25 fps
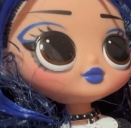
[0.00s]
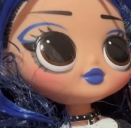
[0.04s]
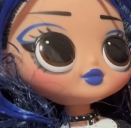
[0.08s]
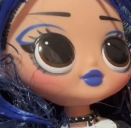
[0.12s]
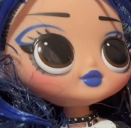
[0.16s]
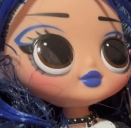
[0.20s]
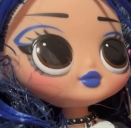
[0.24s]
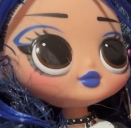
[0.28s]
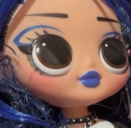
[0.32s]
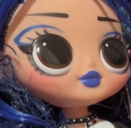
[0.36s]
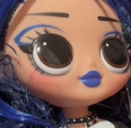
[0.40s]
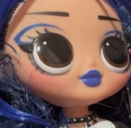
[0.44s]

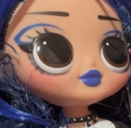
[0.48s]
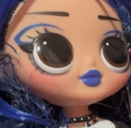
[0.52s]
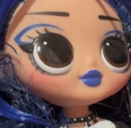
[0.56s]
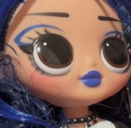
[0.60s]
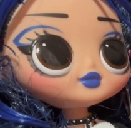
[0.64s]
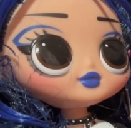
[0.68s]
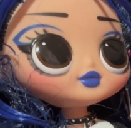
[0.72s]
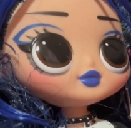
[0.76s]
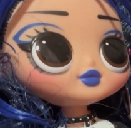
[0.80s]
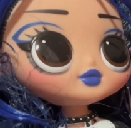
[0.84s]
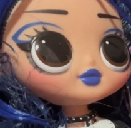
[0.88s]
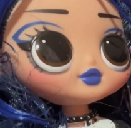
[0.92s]
Knew
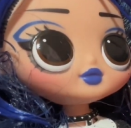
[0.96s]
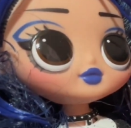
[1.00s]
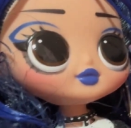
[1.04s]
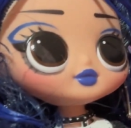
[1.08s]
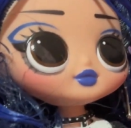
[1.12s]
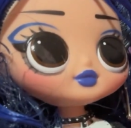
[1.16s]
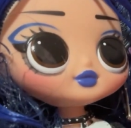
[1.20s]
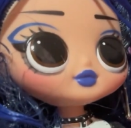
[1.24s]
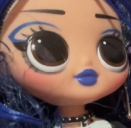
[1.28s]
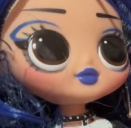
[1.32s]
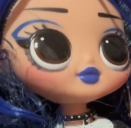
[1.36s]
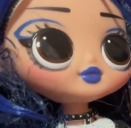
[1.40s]
it.
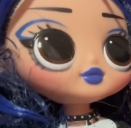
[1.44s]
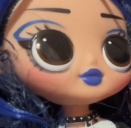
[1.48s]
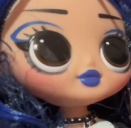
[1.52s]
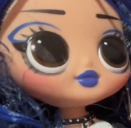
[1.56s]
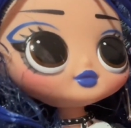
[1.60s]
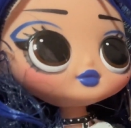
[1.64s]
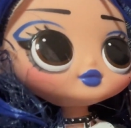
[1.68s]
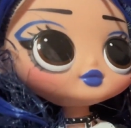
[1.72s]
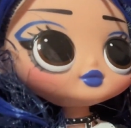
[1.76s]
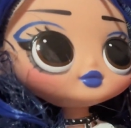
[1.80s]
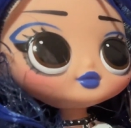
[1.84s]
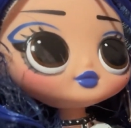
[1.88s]
Why
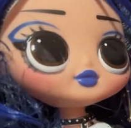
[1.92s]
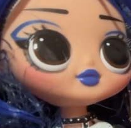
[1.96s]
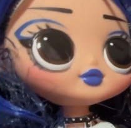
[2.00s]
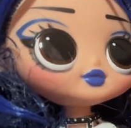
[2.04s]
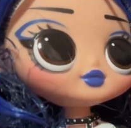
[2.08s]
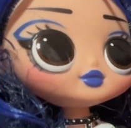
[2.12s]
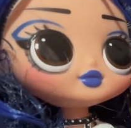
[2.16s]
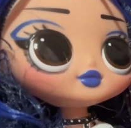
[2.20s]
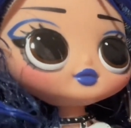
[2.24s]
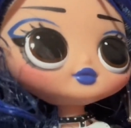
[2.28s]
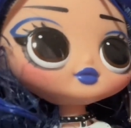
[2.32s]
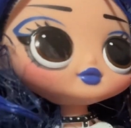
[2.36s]
didn't you just
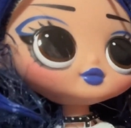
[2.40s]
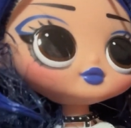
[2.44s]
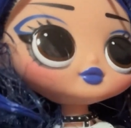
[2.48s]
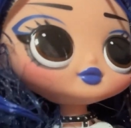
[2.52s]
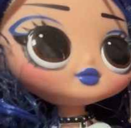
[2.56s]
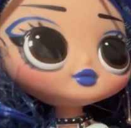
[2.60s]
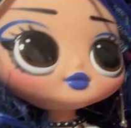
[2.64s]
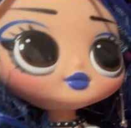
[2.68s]
admit it?